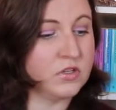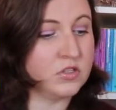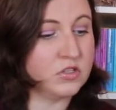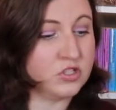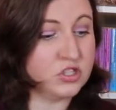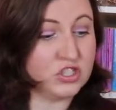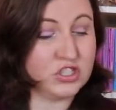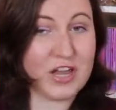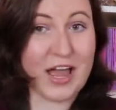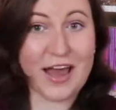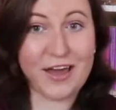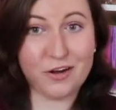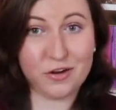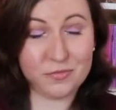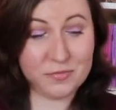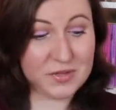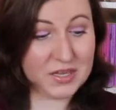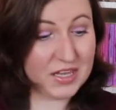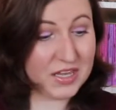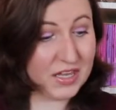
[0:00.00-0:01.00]

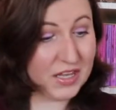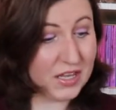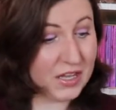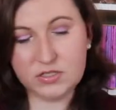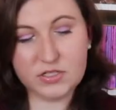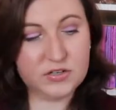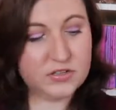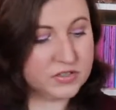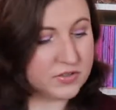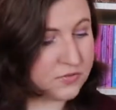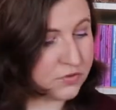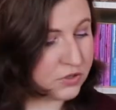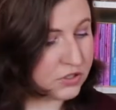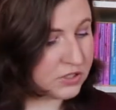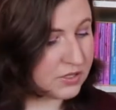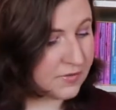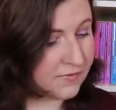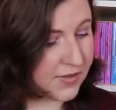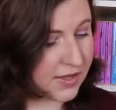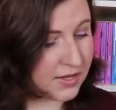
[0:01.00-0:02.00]
Shatter Me, Series of
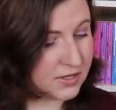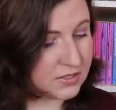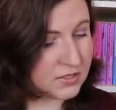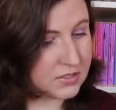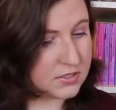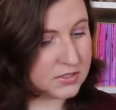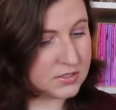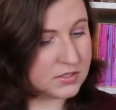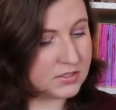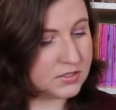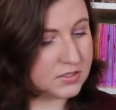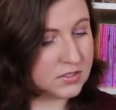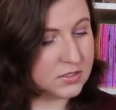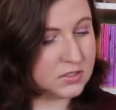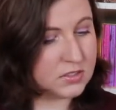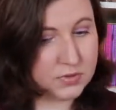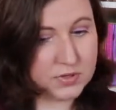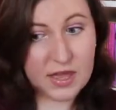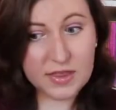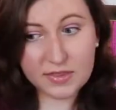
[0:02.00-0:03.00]
Fortune Events,
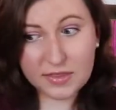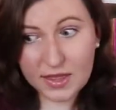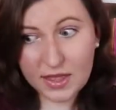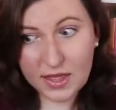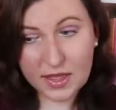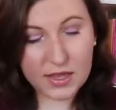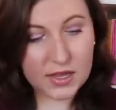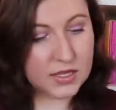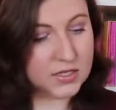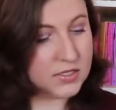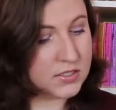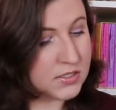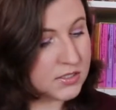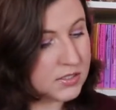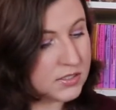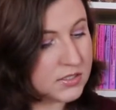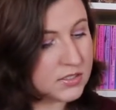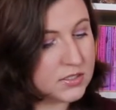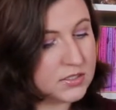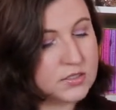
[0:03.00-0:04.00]

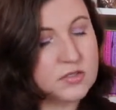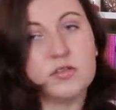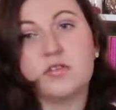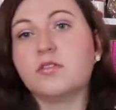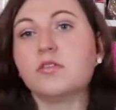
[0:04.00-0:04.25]
Bloodlines,